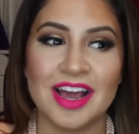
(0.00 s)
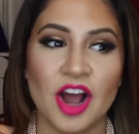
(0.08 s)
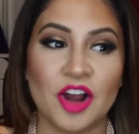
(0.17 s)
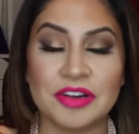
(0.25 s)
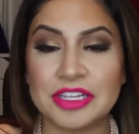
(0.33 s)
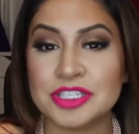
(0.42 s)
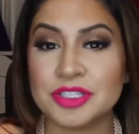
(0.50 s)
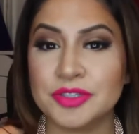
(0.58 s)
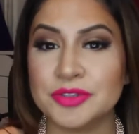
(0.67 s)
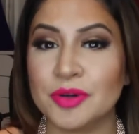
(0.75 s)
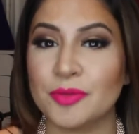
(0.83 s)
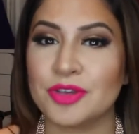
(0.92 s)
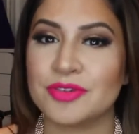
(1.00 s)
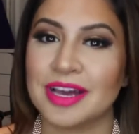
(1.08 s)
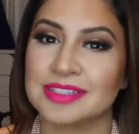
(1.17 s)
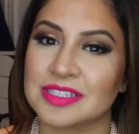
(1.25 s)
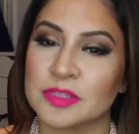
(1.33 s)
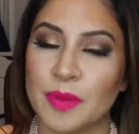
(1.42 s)
are into and what you
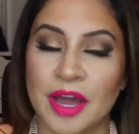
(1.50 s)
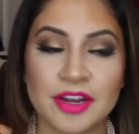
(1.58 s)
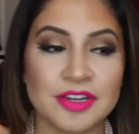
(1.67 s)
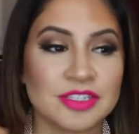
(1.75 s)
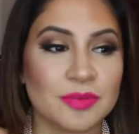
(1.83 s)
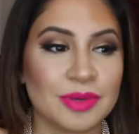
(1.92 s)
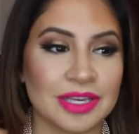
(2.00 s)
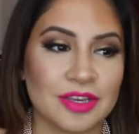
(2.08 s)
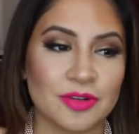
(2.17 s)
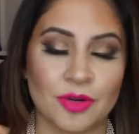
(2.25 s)
guys aspire to be,